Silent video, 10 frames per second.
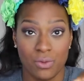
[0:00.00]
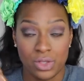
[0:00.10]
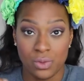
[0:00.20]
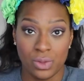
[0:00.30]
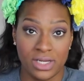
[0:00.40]
When
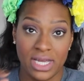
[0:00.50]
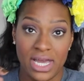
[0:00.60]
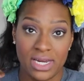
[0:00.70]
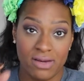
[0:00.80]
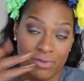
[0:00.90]
you look
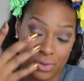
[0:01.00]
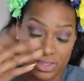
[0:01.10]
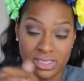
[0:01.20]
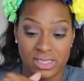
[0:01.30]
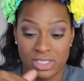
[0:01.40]
at it, of
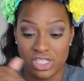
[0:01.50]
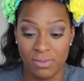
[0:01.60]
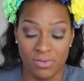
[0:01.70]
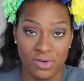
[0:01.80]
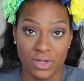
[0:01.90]
course it's in the
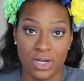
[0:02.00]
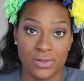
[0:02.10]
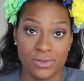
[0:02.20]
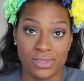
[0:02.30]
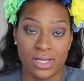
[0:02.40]
shape of your
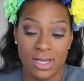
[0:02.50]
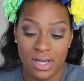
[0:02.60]
nose,